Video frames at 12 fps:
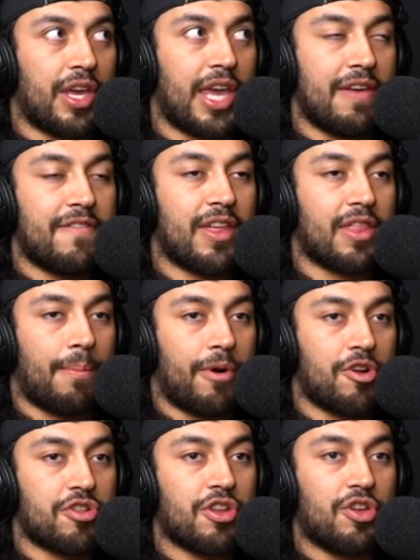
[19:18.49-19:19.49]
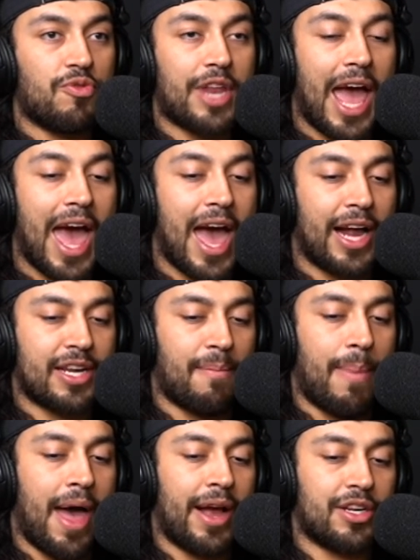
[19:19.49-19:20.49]
giving the person you tagged a
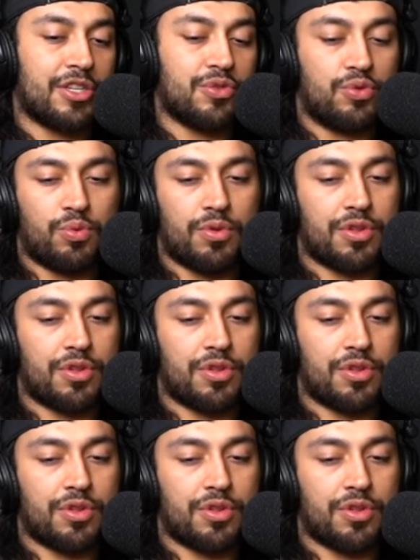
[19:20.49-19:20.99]
bag too.